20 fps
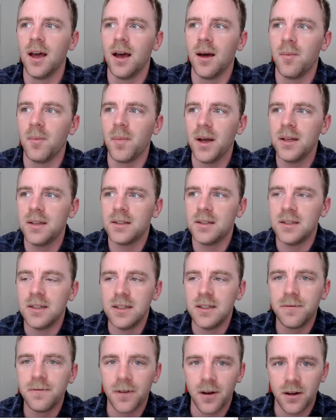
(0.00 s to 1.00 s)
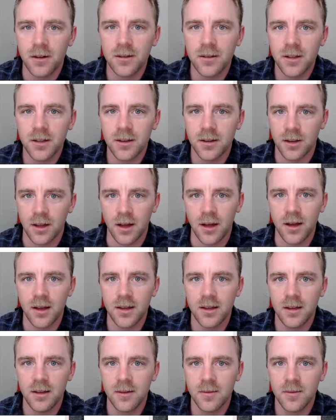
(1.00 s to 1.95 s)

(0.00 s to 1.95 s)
my default thought